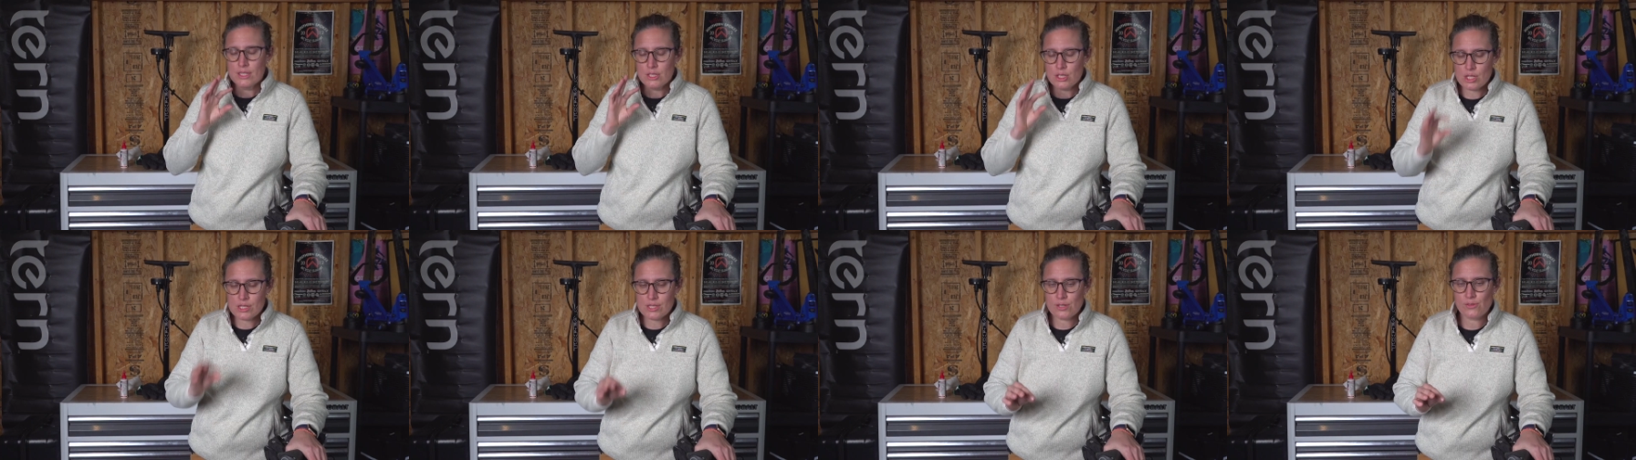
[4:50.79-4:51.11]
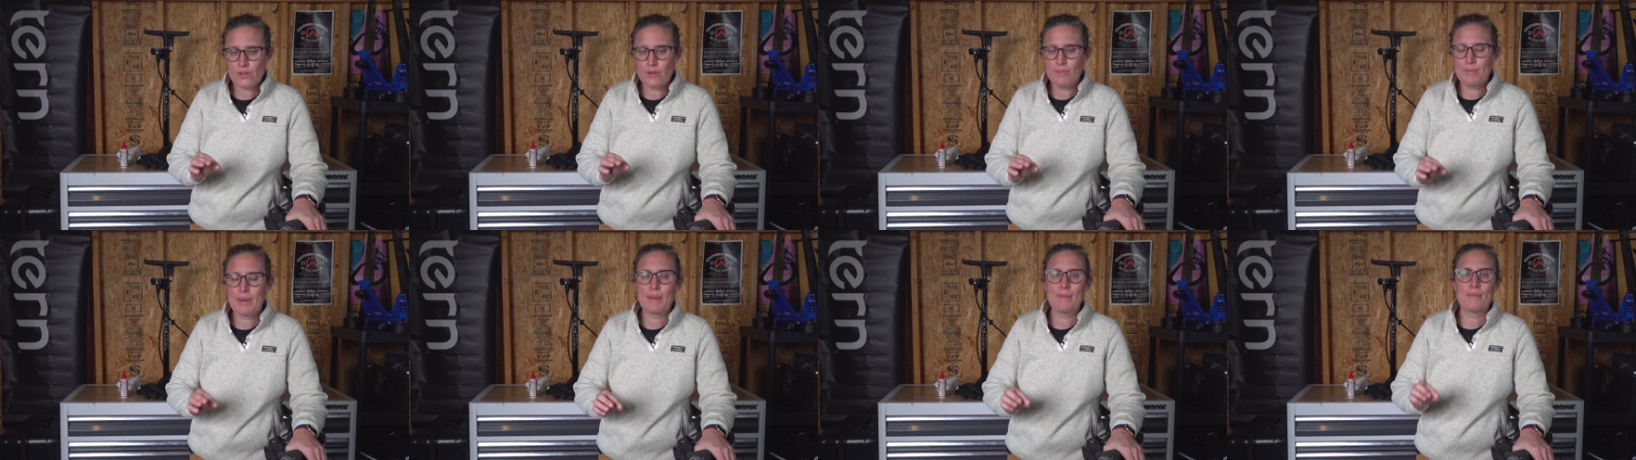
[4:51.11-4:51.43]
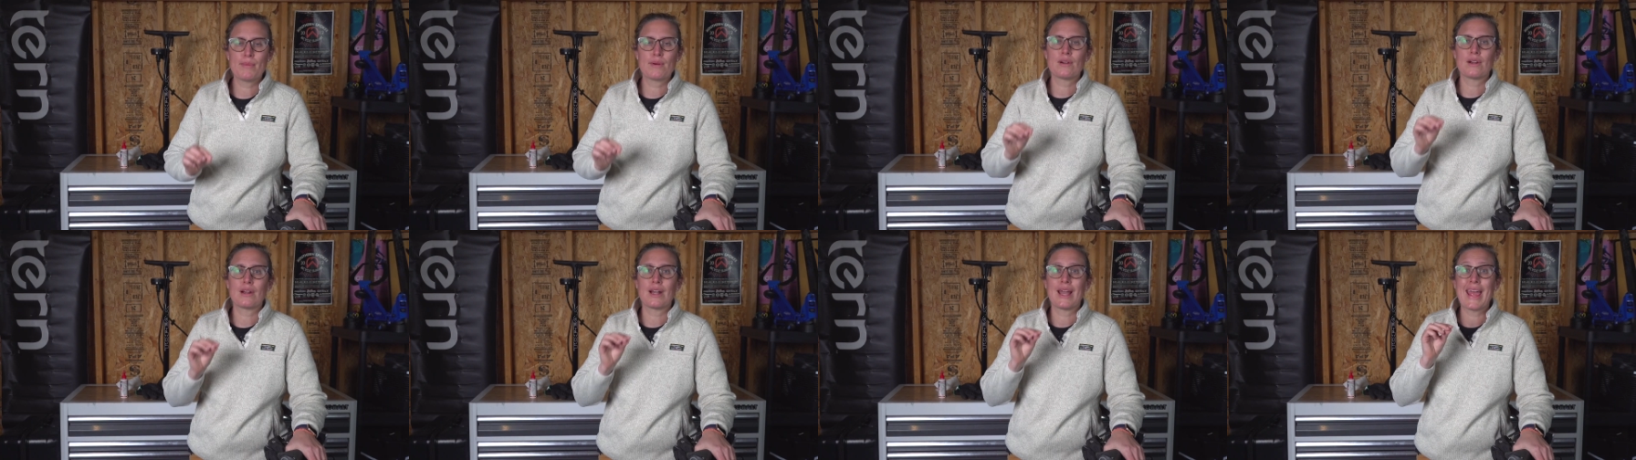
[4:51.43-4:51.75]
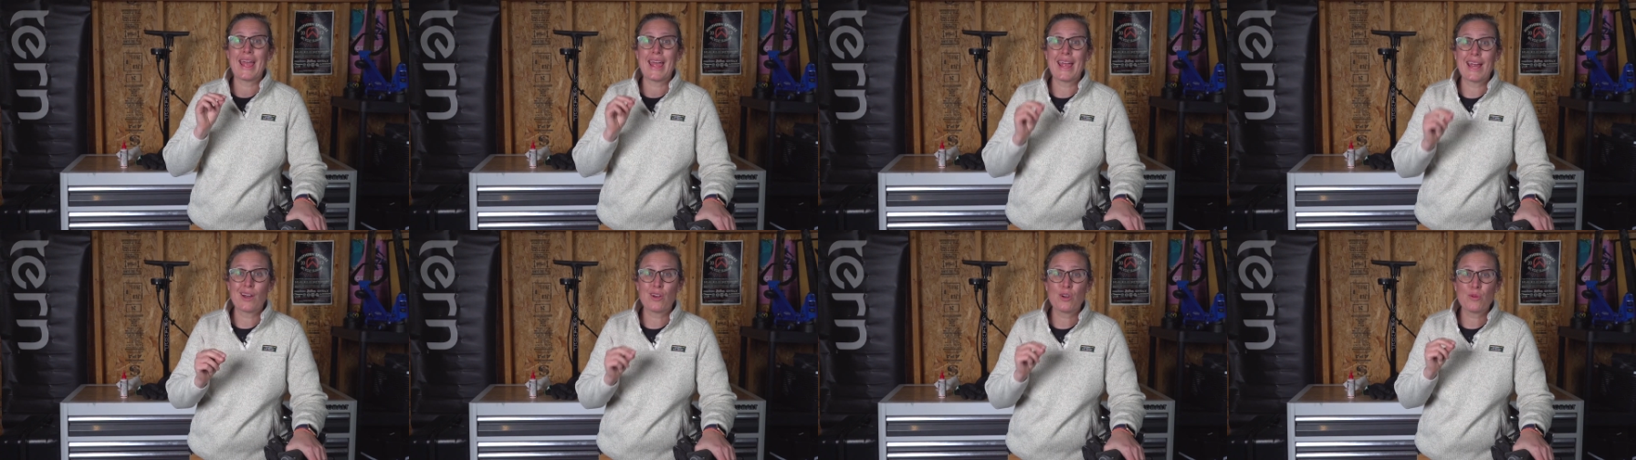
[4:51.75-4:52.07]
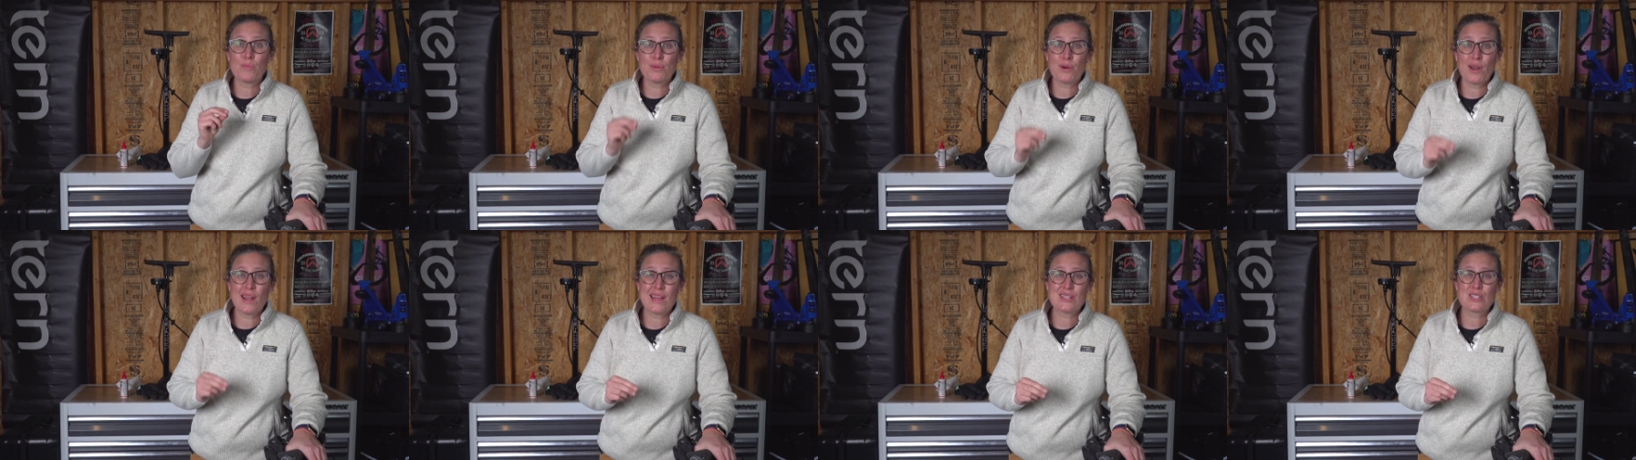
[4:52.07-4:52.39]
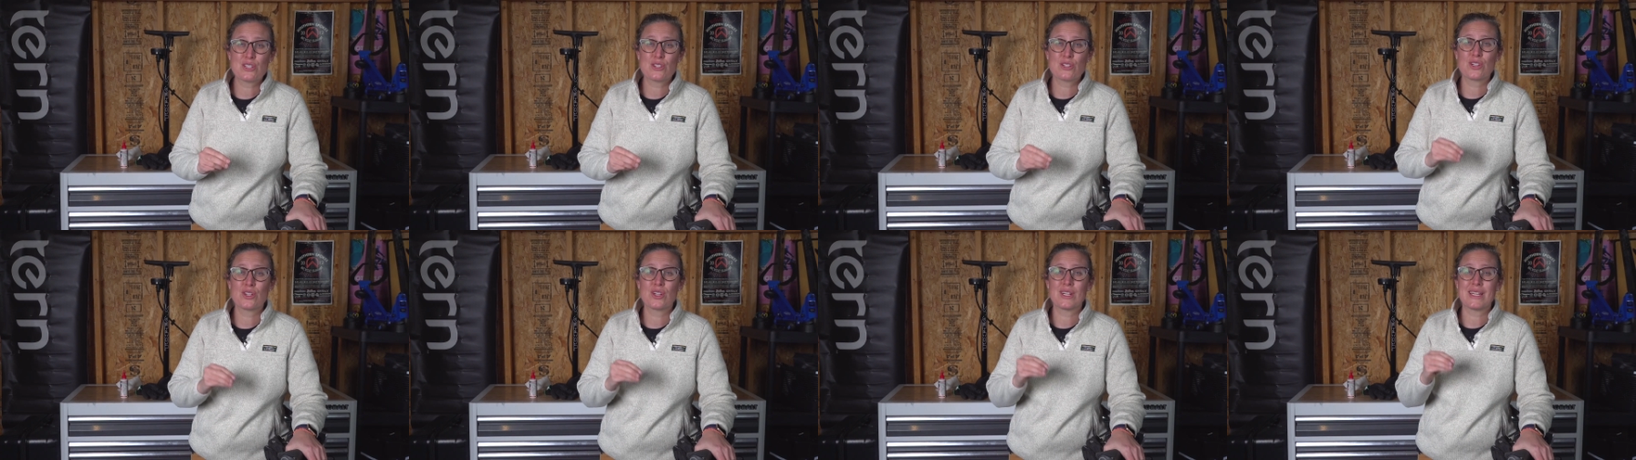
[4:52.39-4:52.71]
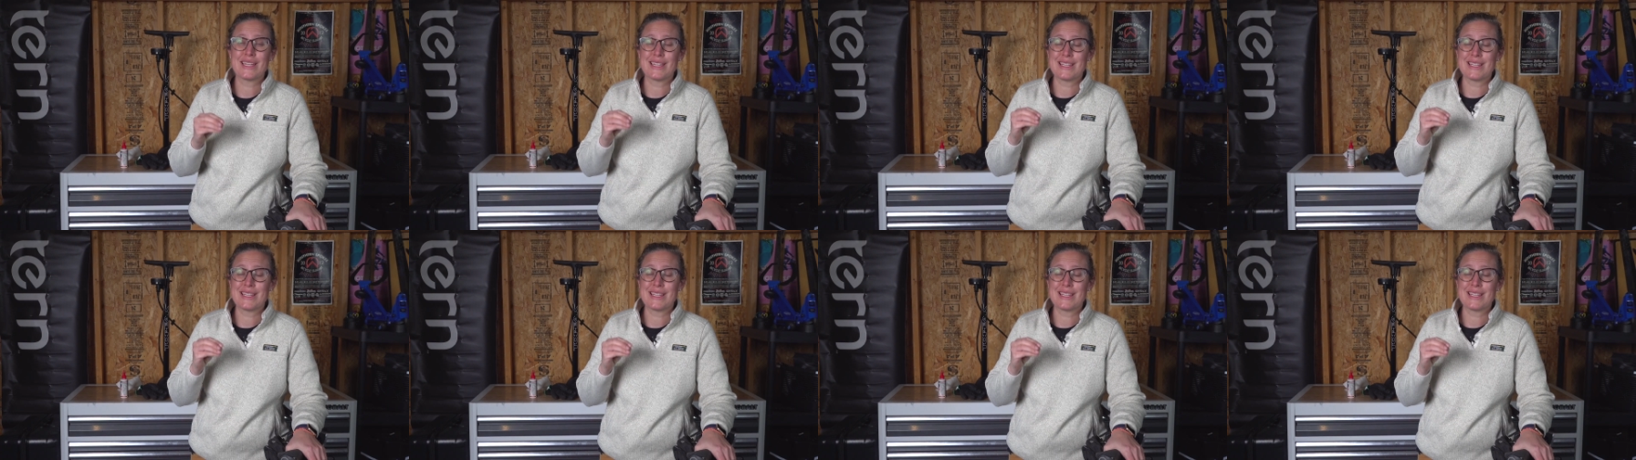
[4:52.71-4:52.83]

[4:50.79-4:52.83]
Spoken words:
Just remember, air pressure